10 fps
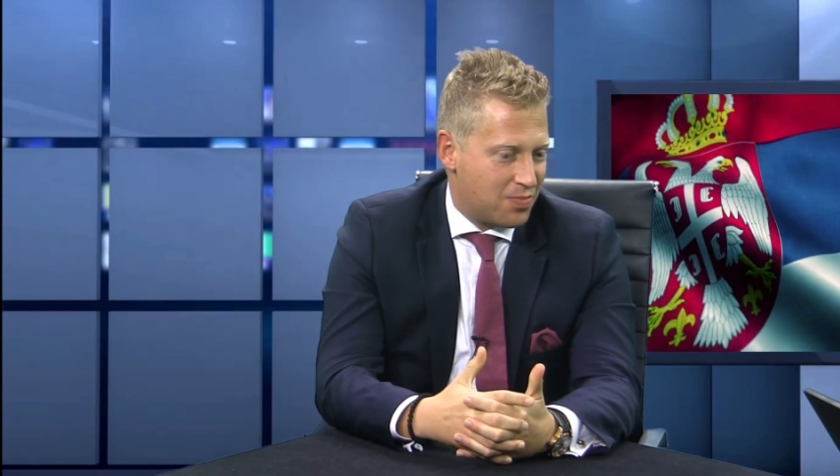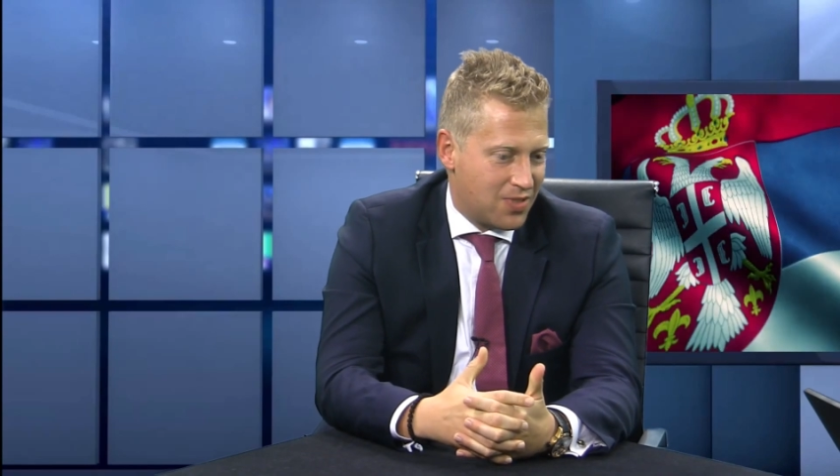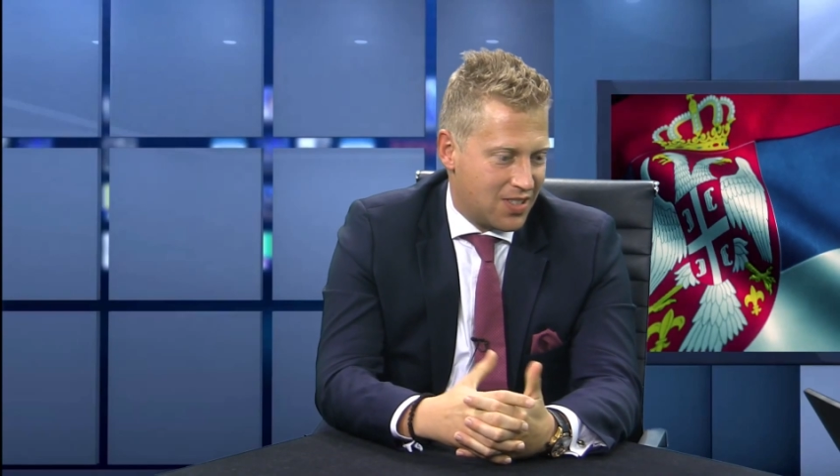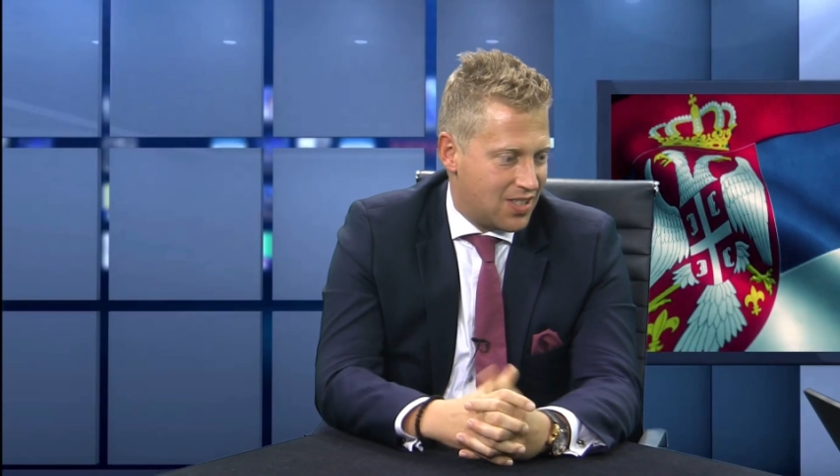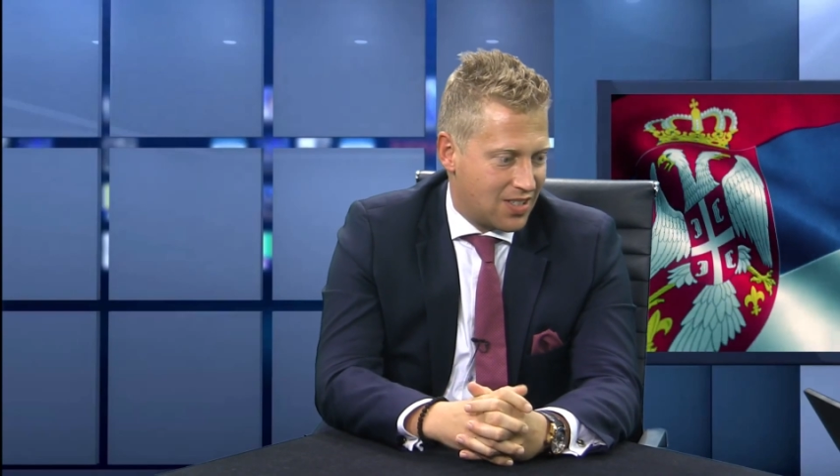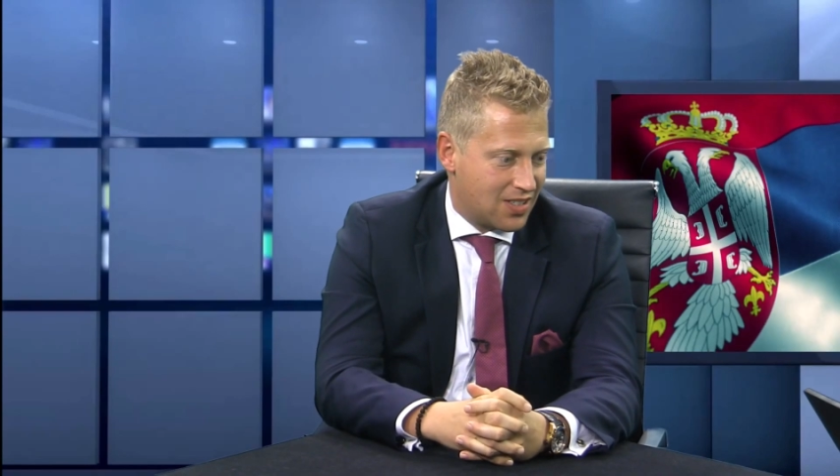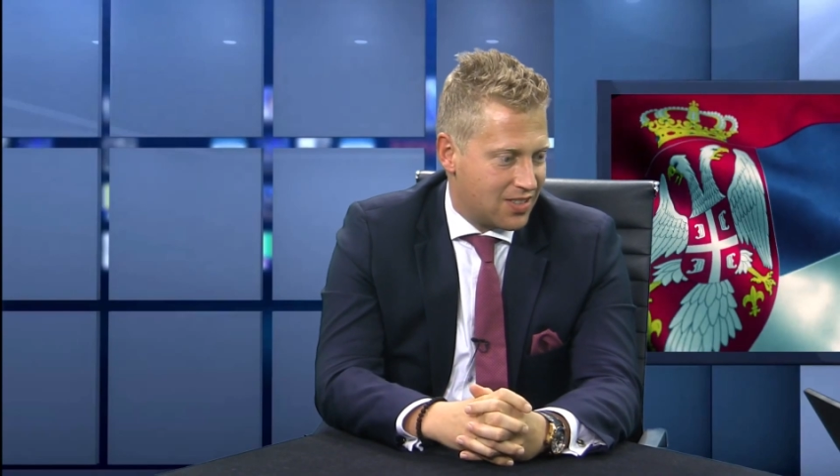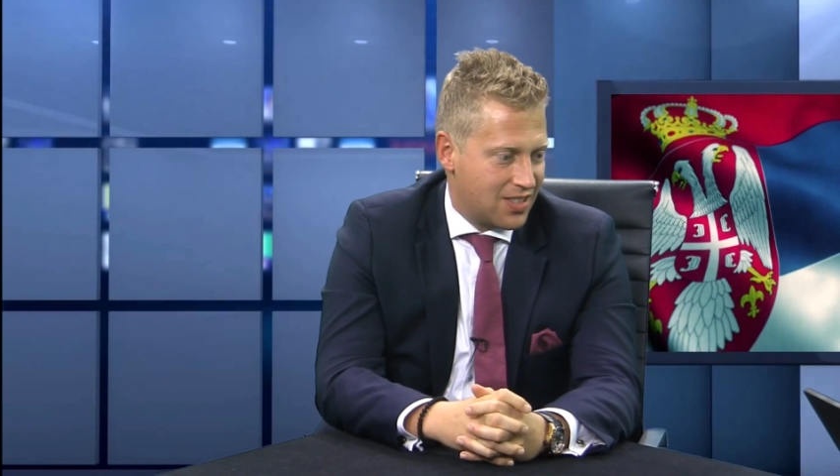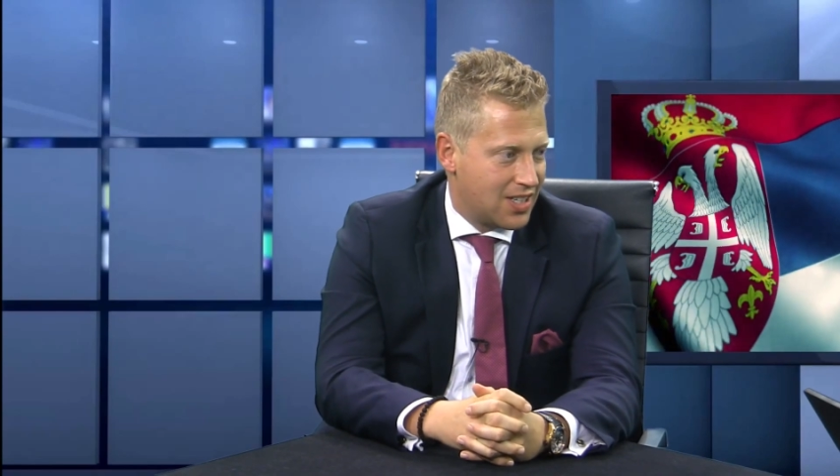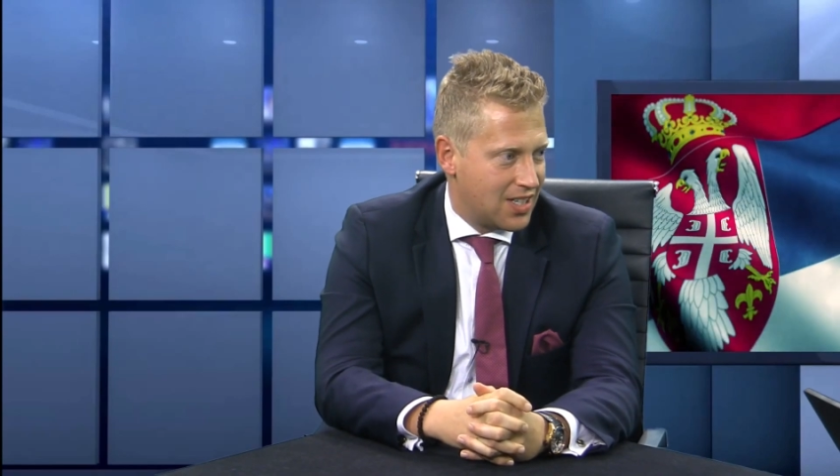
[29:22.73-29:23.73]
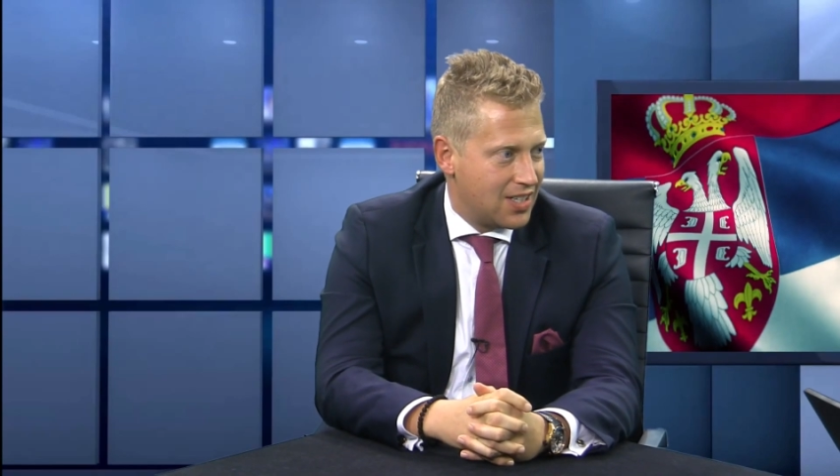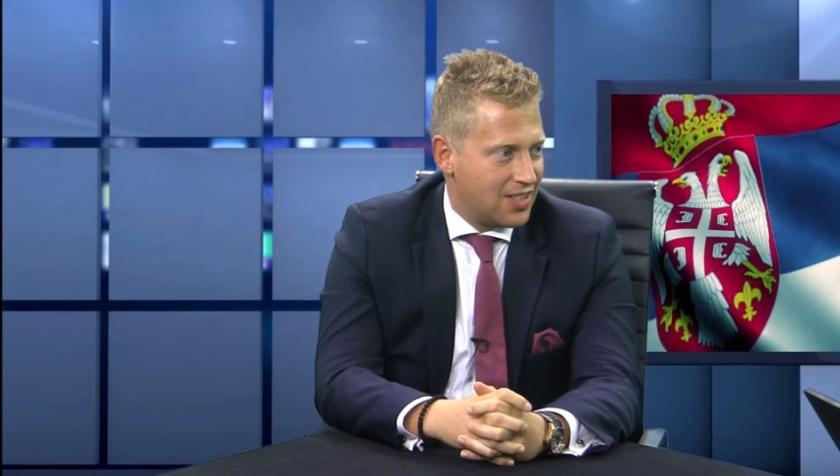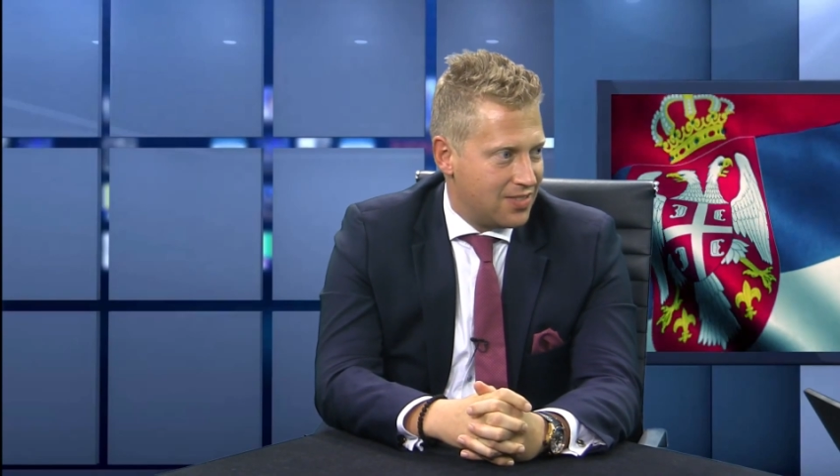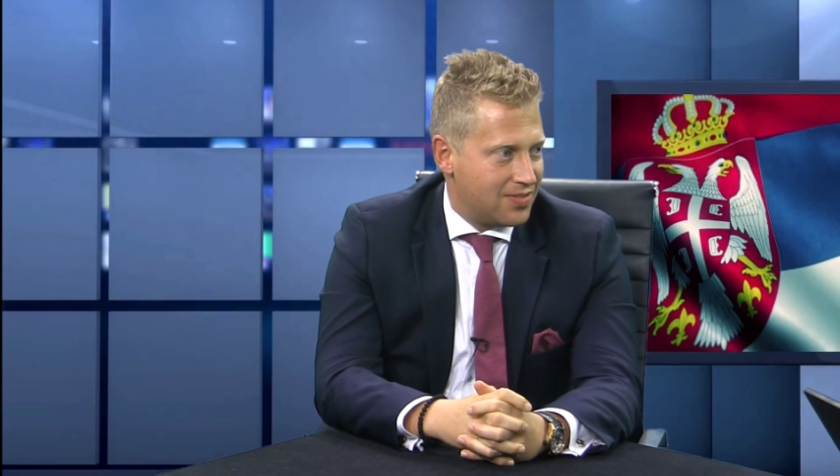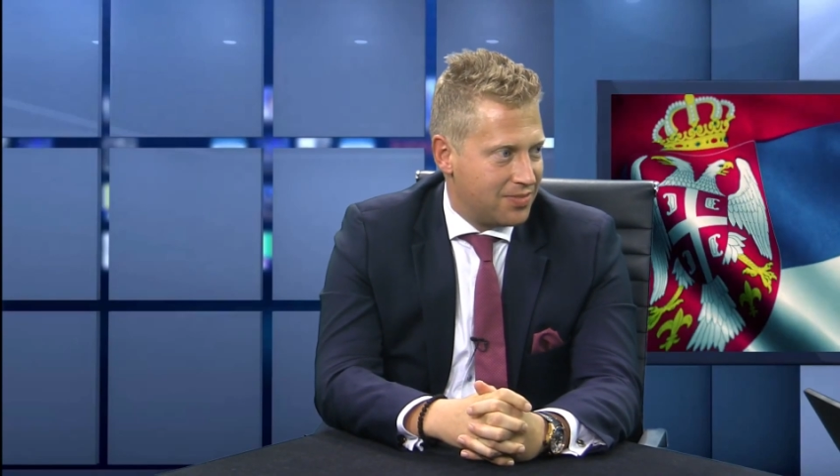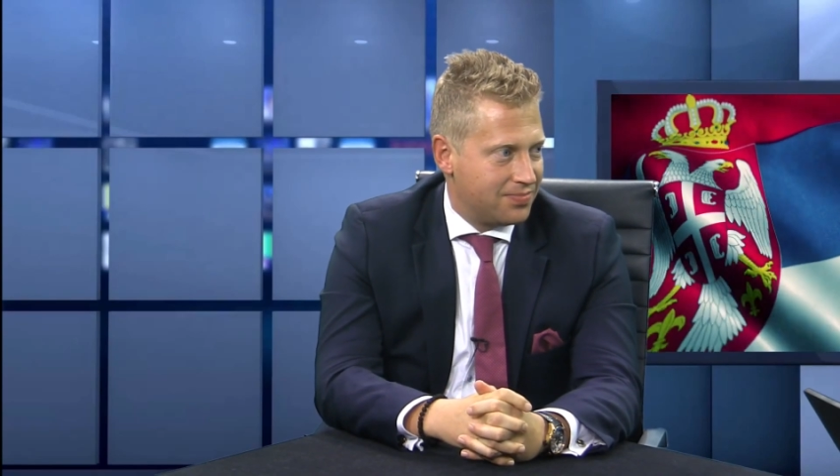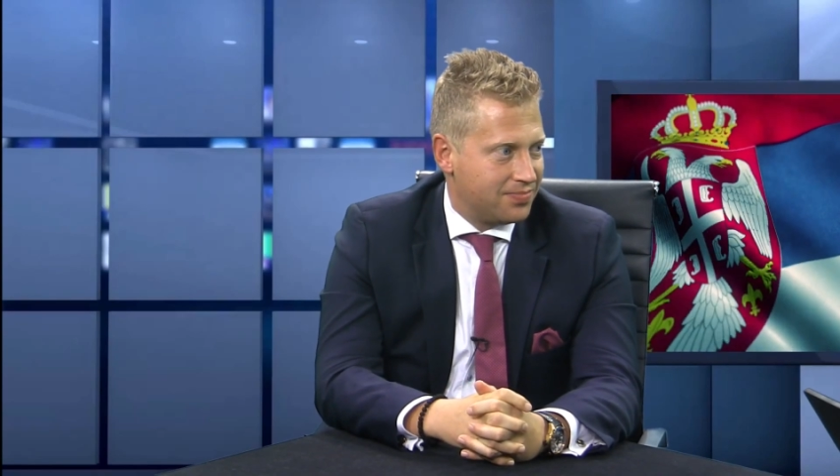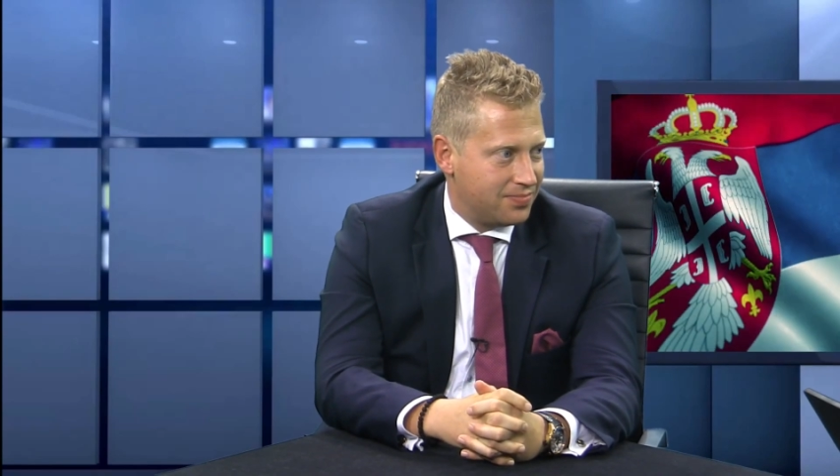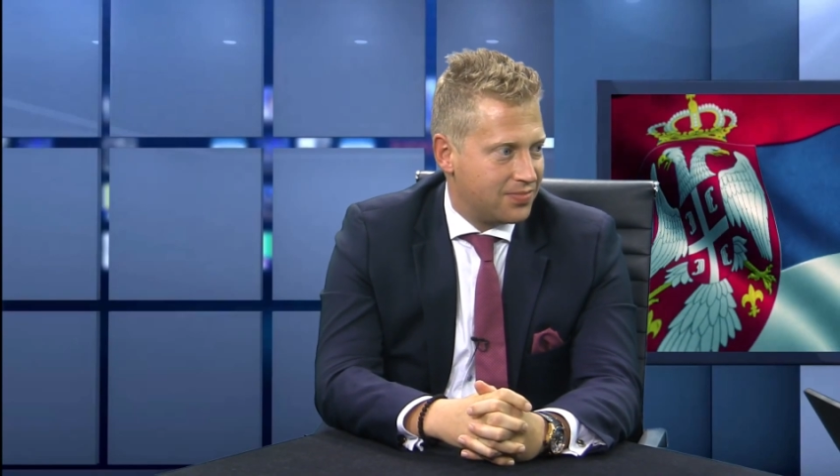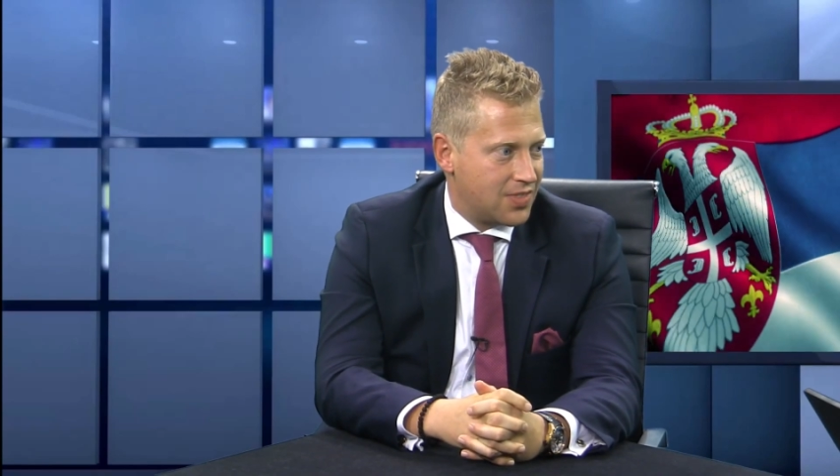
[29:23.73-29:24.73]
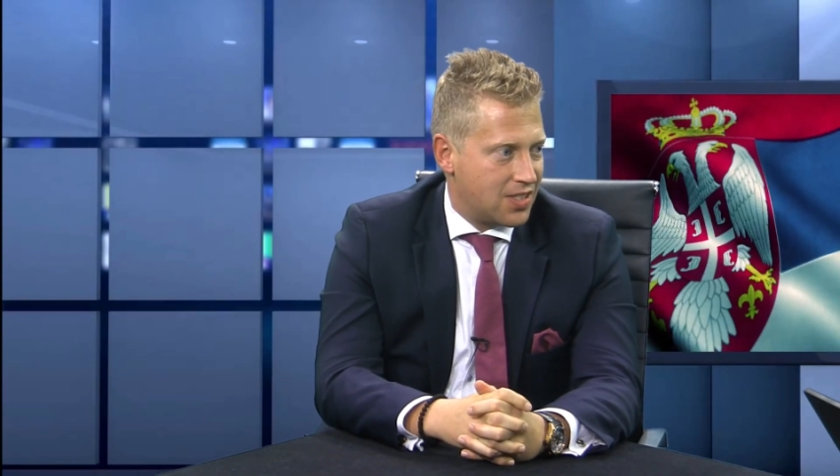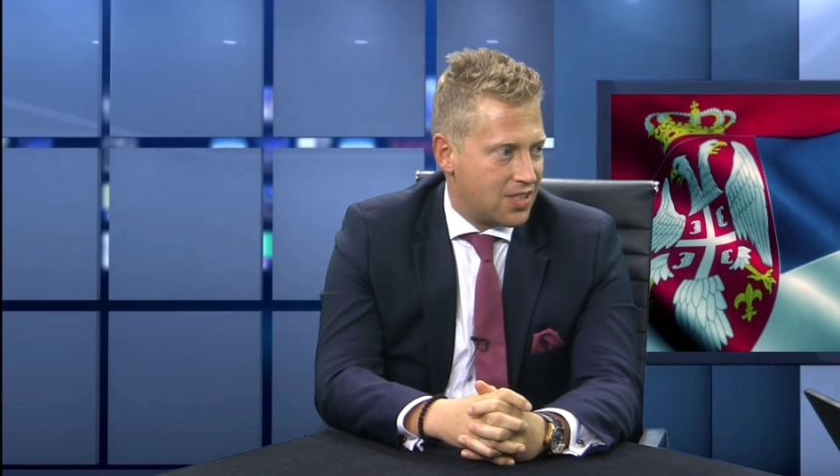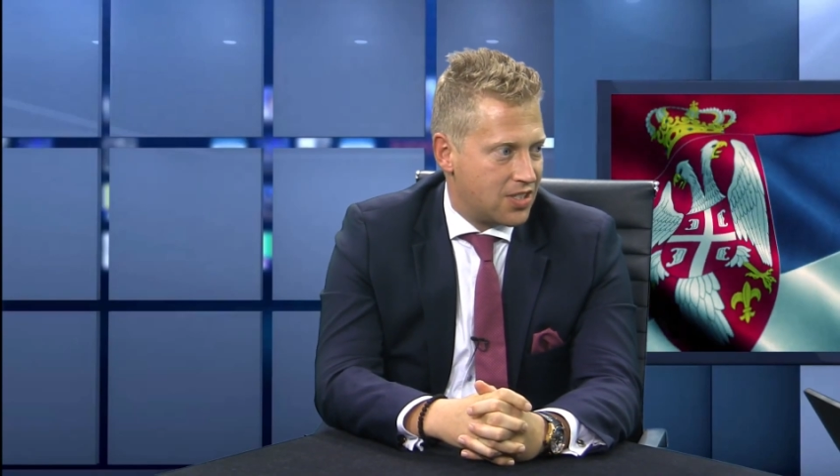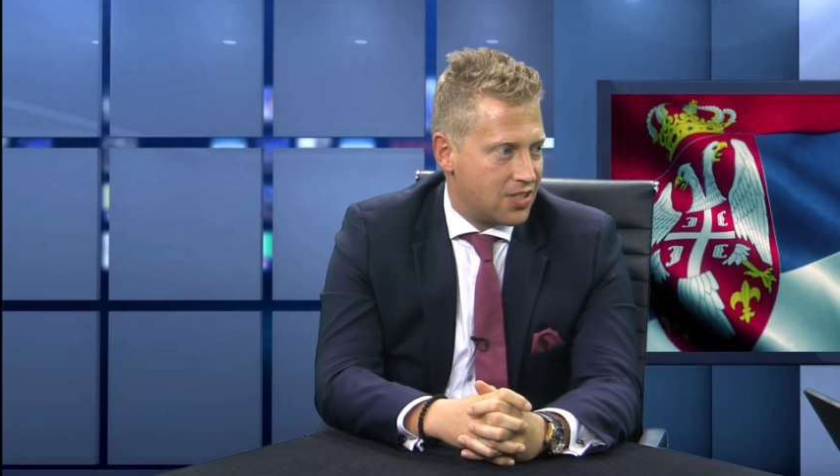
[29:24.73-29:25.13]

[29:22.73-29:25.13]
political decision.